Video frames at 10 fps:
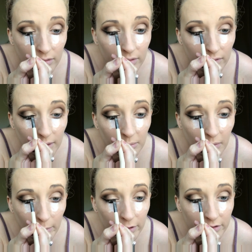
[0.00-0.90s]
You see
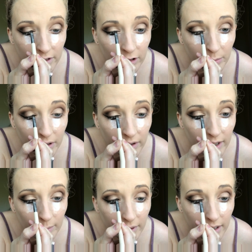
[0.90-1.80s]
my brush
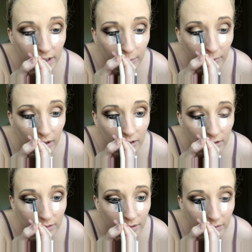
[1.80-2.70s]
disappearing? I'm picking up
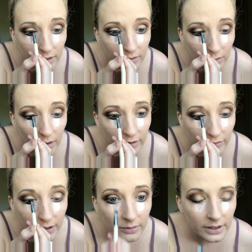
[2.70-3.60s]
product, so it is quite
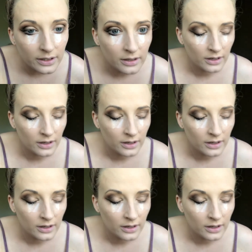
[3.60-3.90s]
frequent.